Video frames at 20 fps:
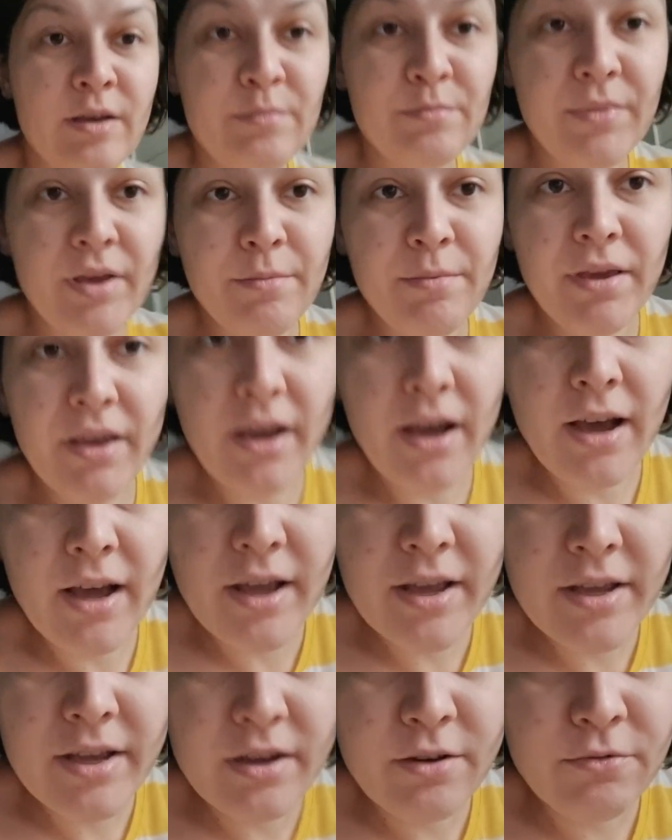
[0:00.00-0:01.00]
Maybe
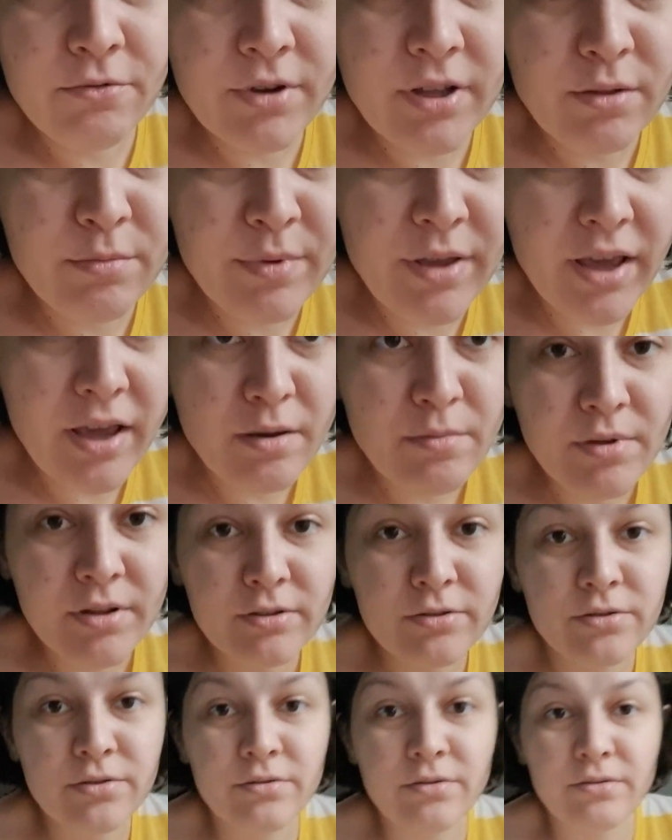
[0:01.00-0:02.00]
I will be able
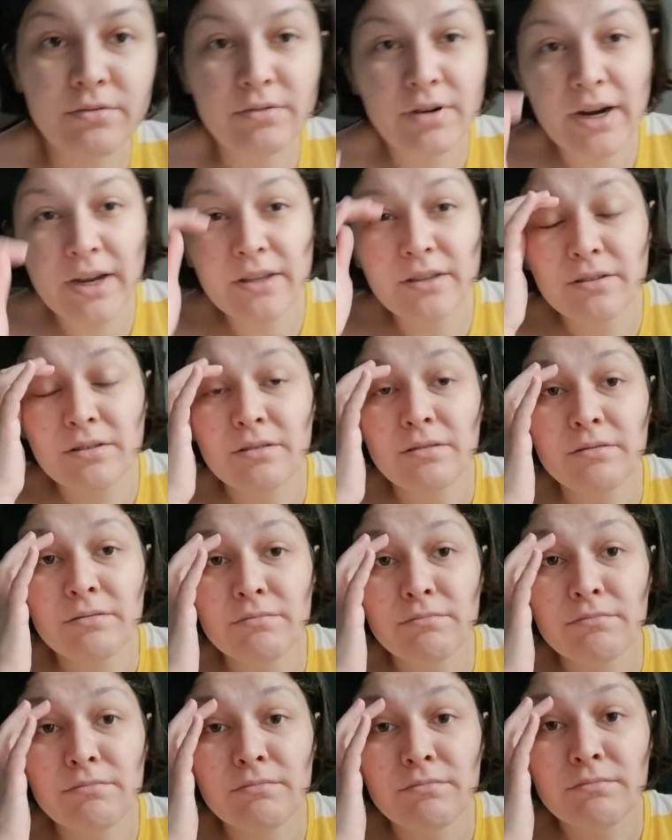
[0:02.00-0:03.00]
to write
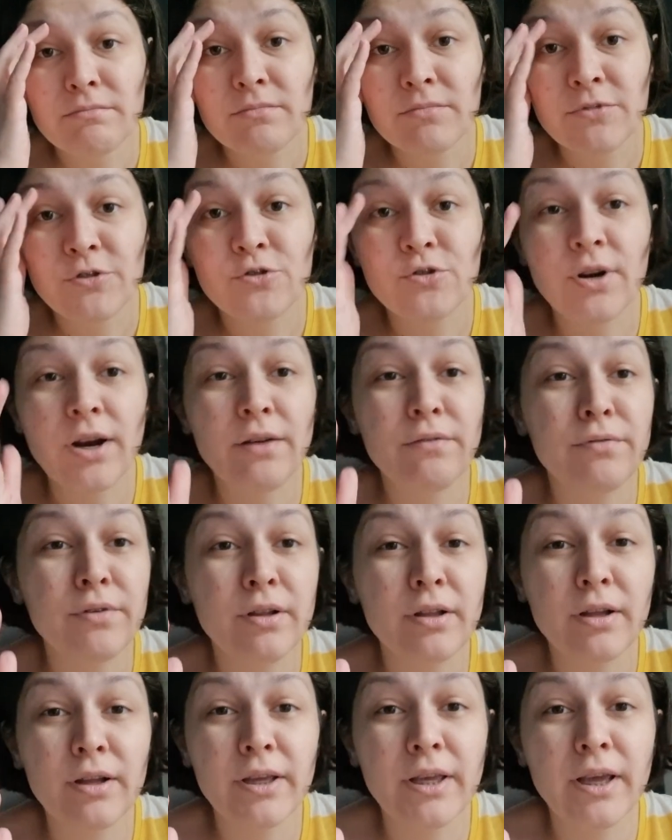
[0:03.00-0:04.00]

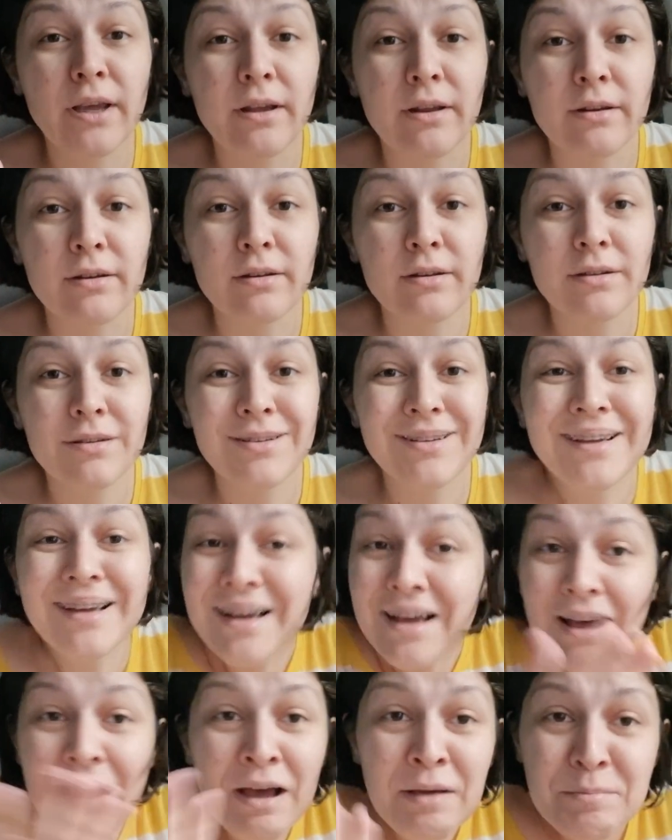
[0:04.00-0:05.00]
travel again,
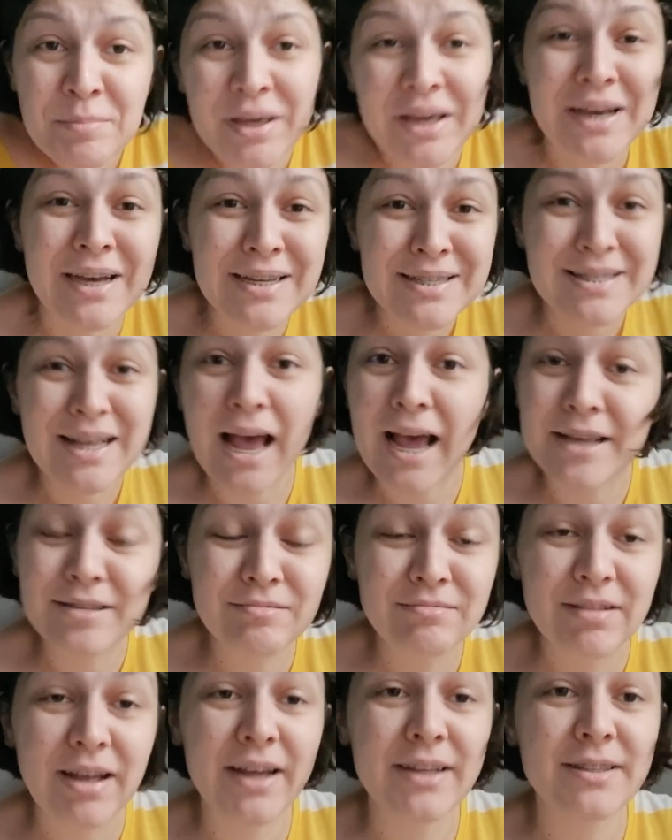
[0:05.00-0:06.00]
because
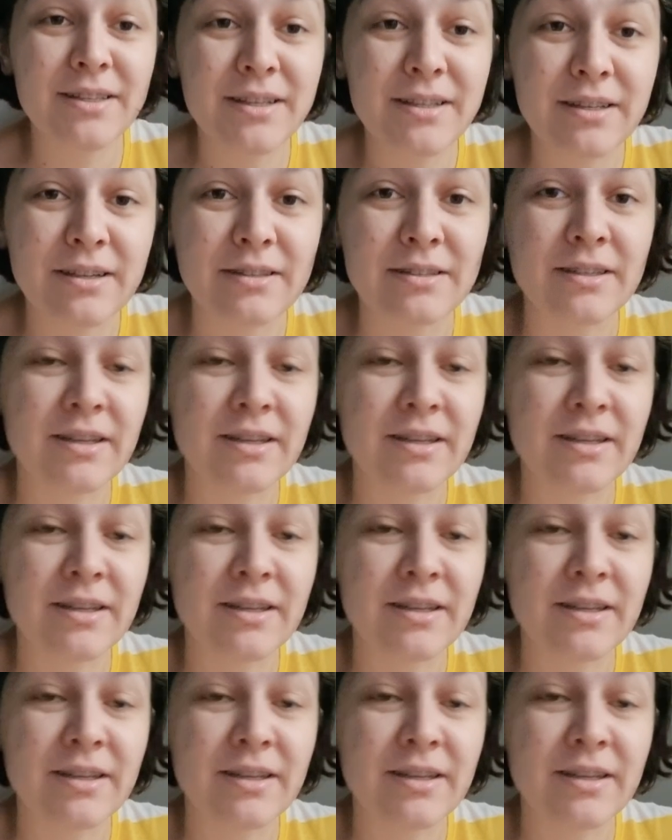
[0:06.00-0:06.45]
I didn't,